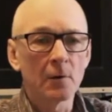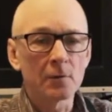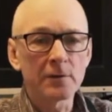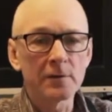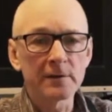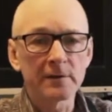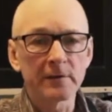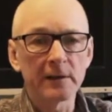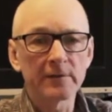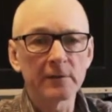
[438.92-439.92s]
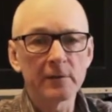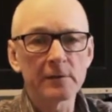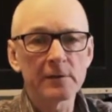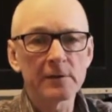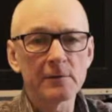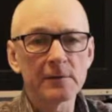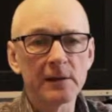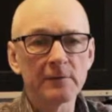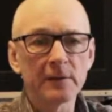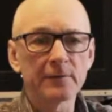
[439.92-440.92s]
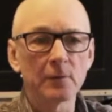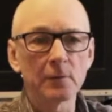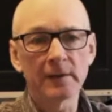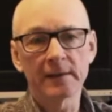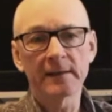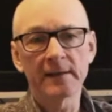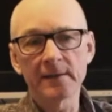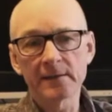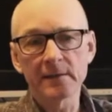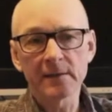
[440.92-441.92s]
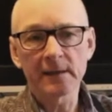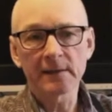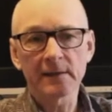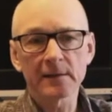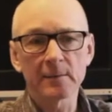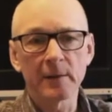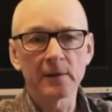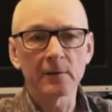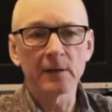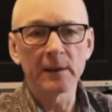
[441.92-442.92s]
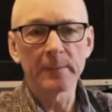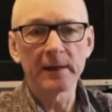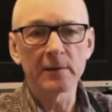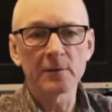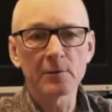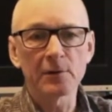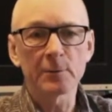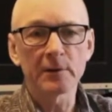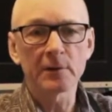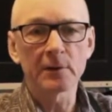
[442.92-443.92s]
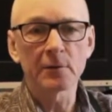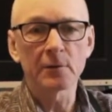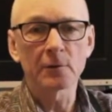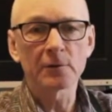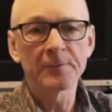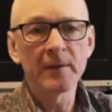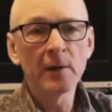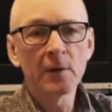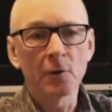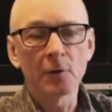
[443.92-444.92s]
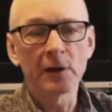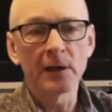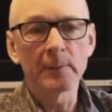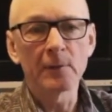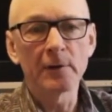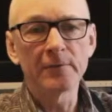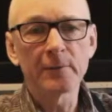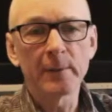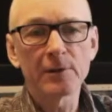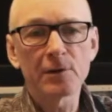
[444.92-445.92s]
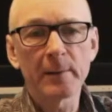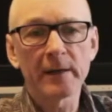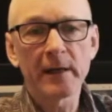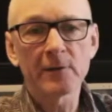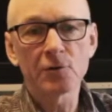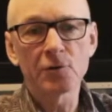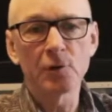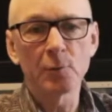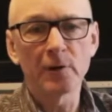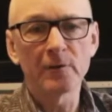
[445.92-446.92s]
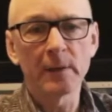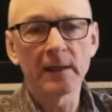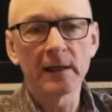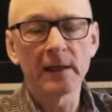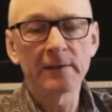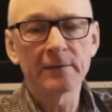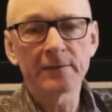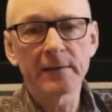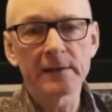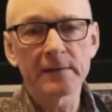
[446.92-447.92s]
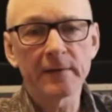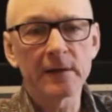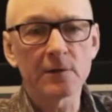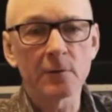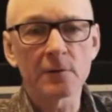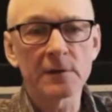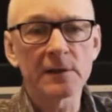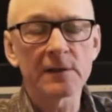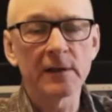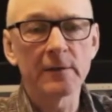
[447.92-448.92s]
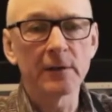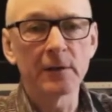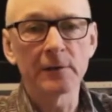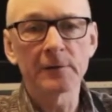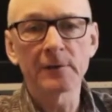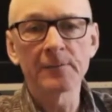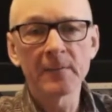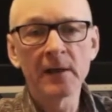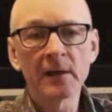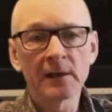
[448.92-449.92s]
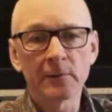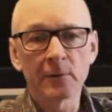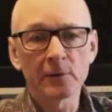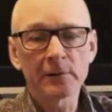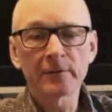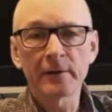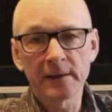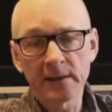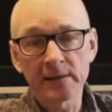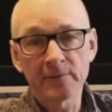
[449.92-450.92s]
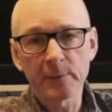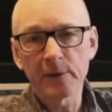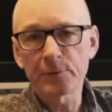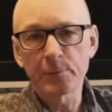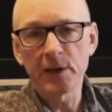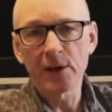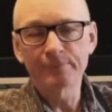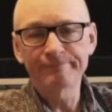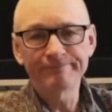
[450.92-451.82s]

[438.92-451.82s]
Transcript: Alternatively, if you're interested in receiving full and instant access to my online beginners worship guitar course, or you'd like more information about how to join one of my live face-to-face courses here in London, you will also find that information below.